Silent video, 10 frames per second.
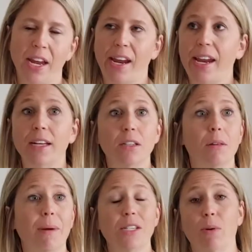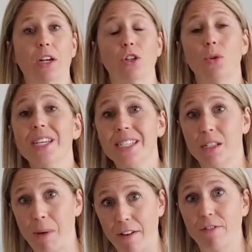And the best way to do this is
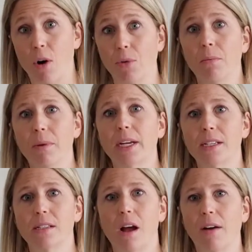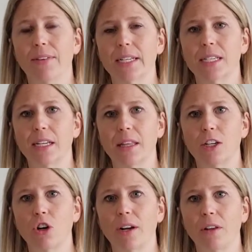by phone, because obviously they
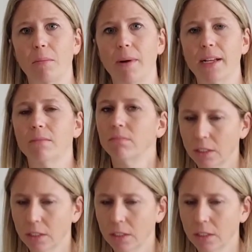tried their best.